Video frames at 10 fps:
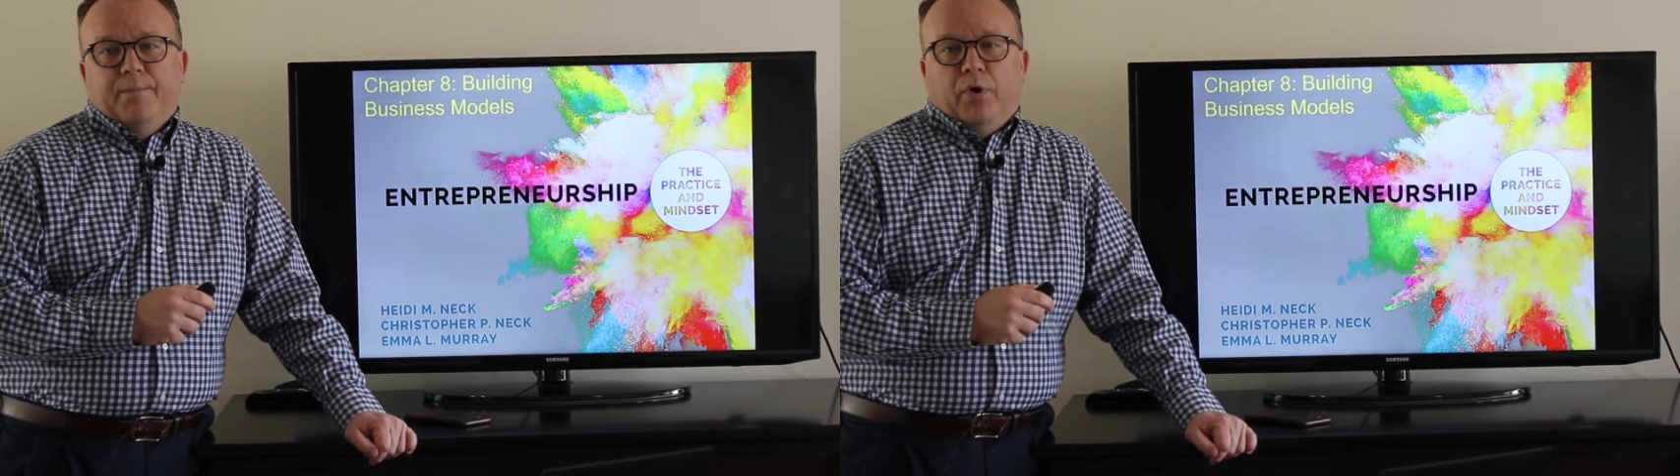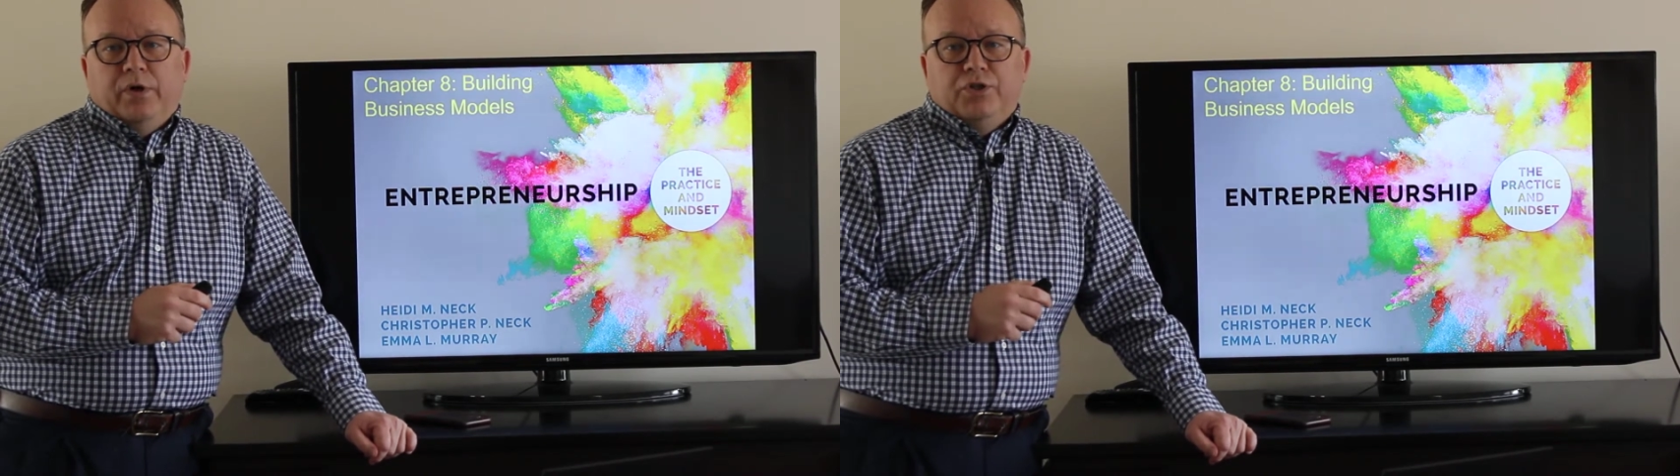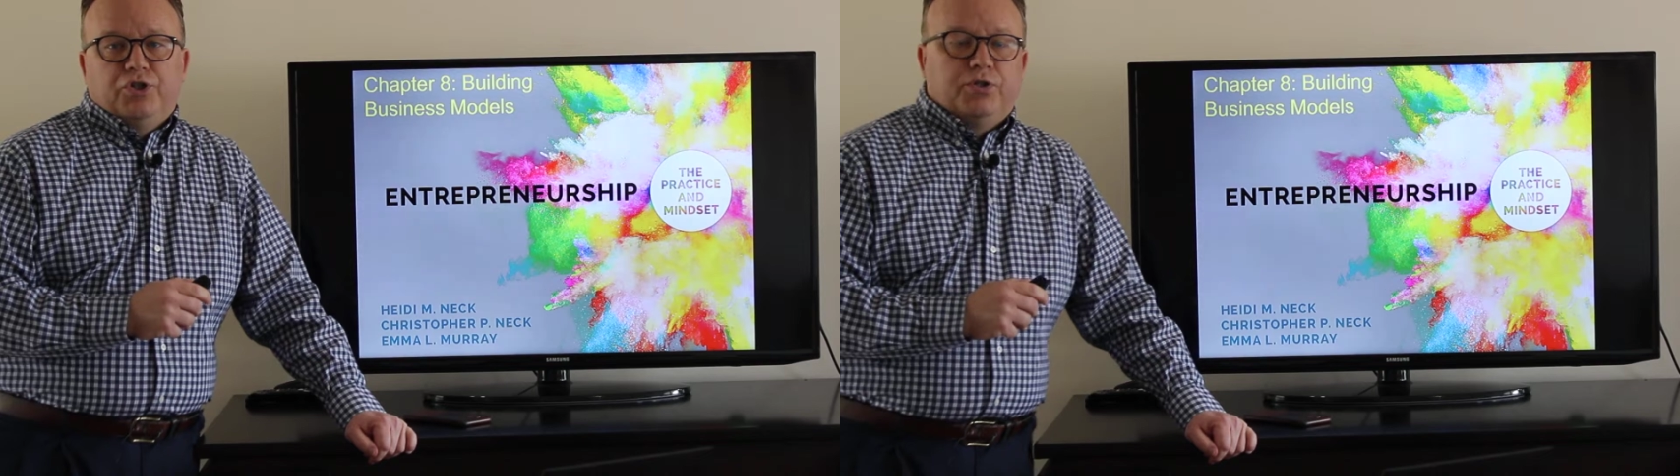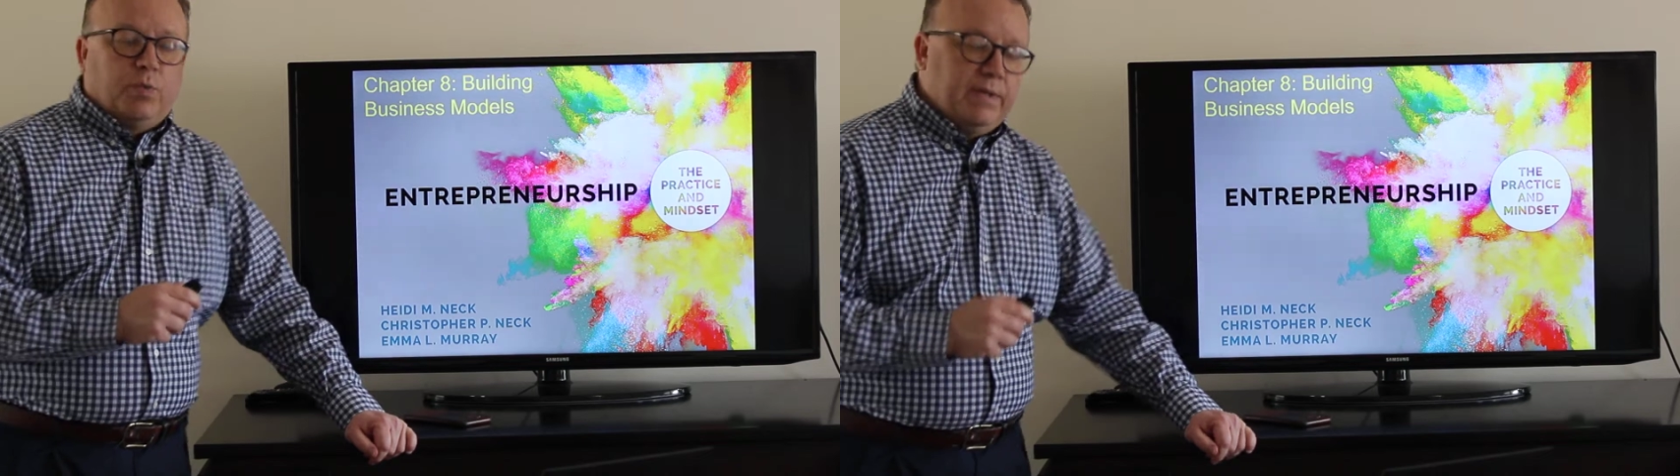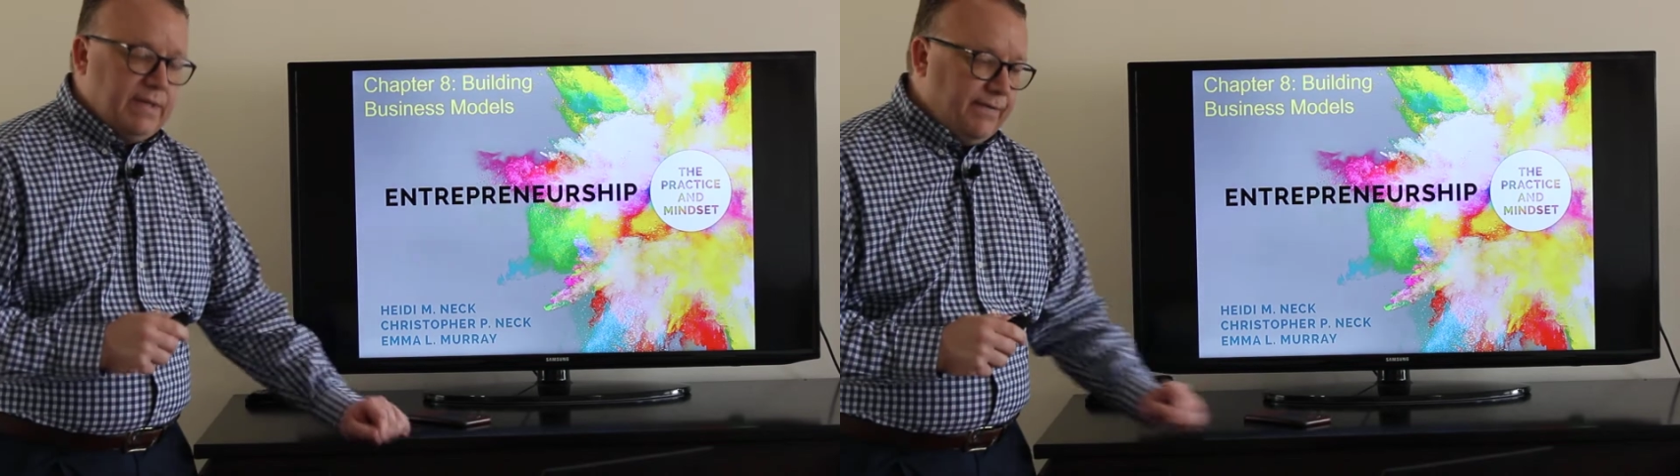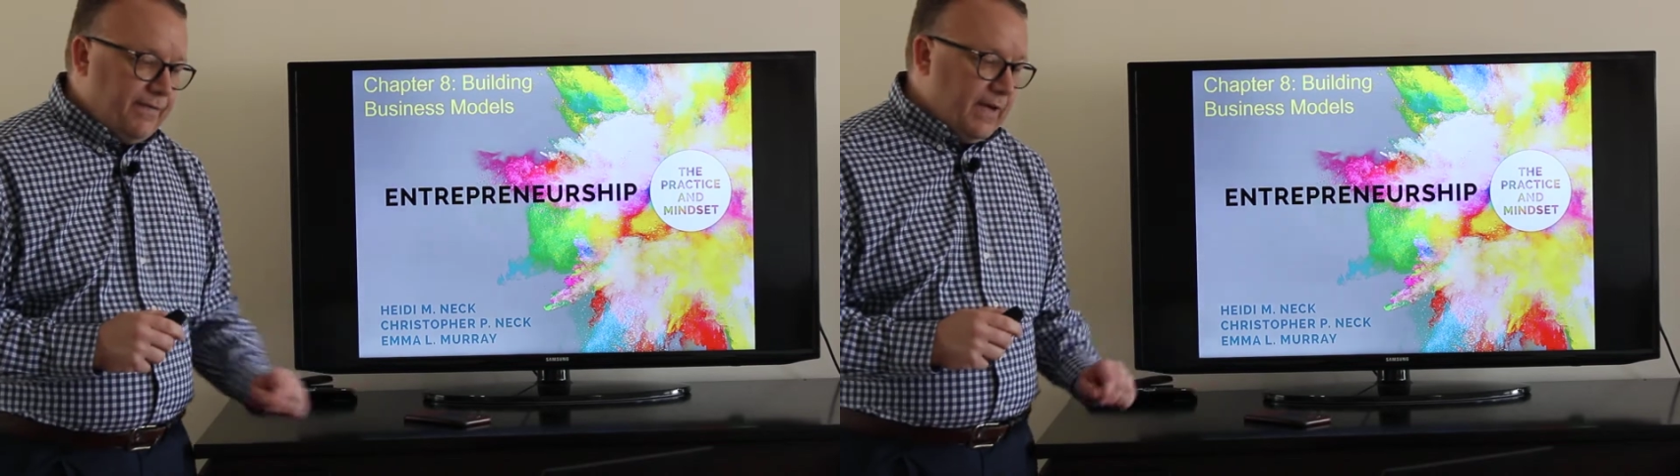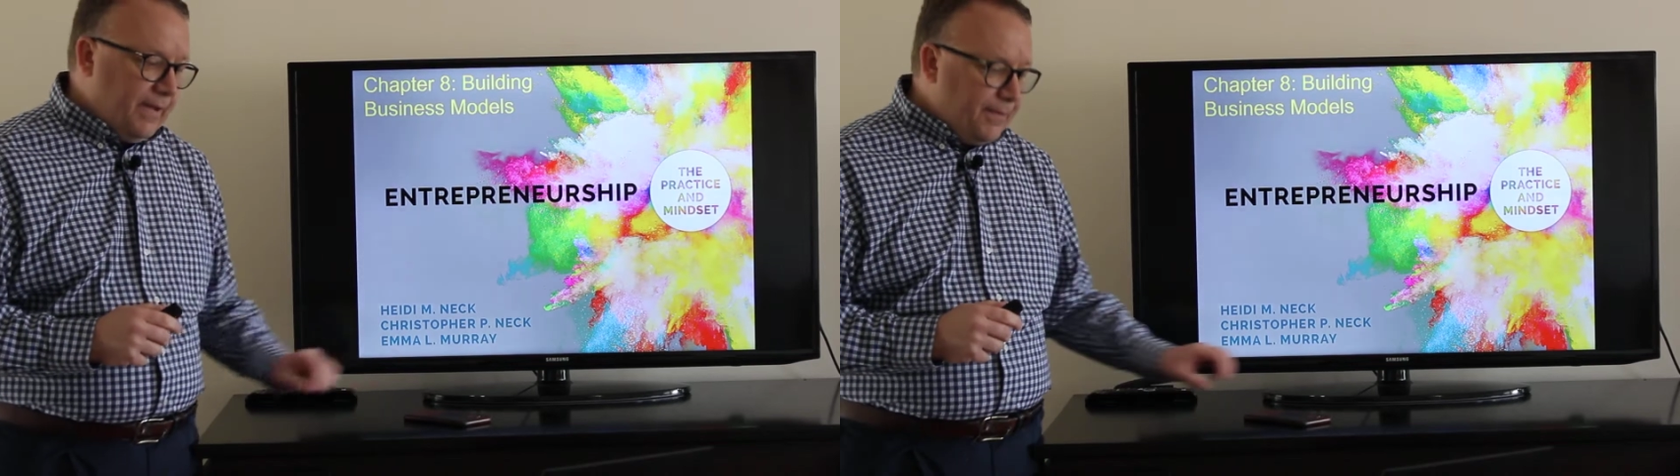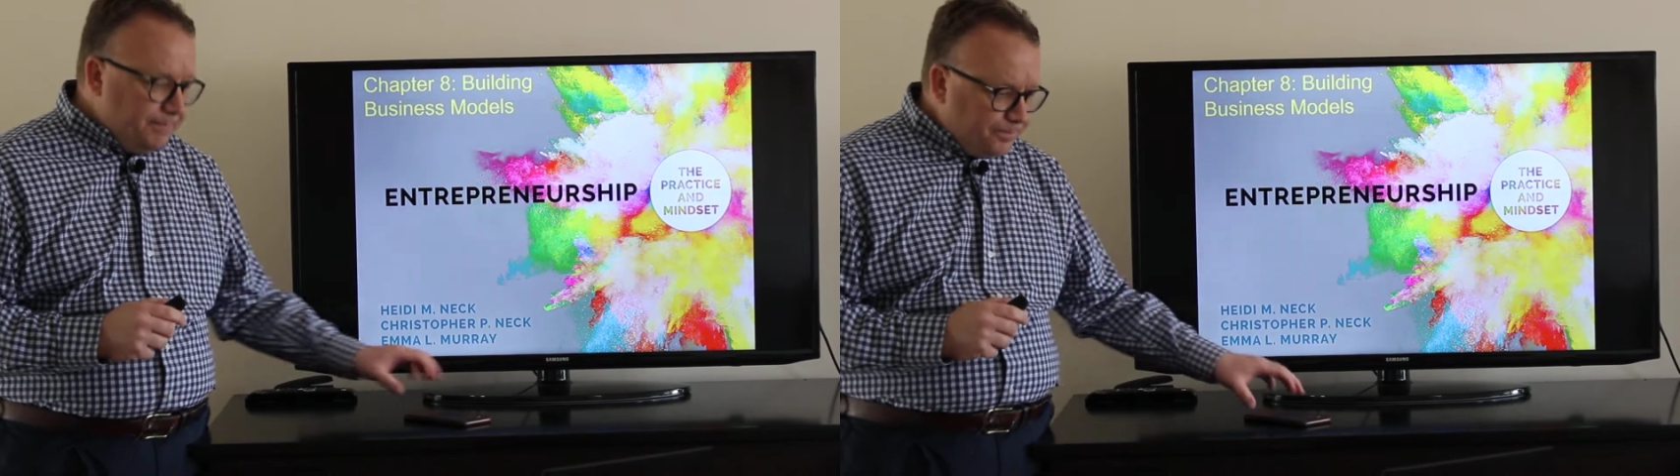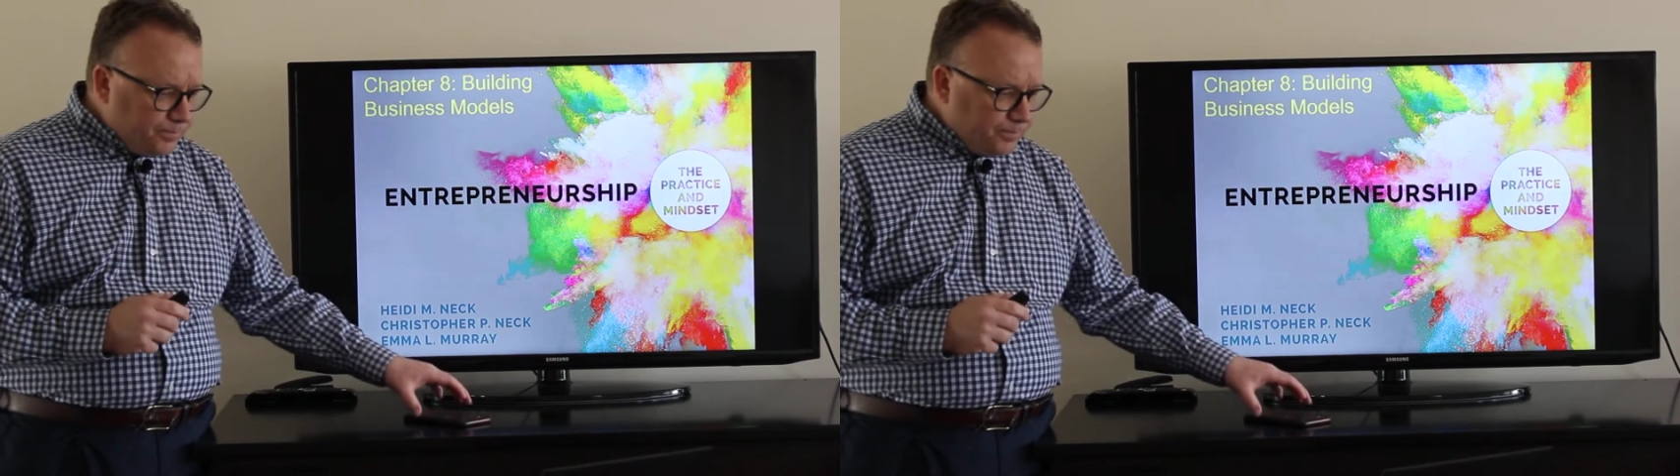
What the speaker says: March 25th.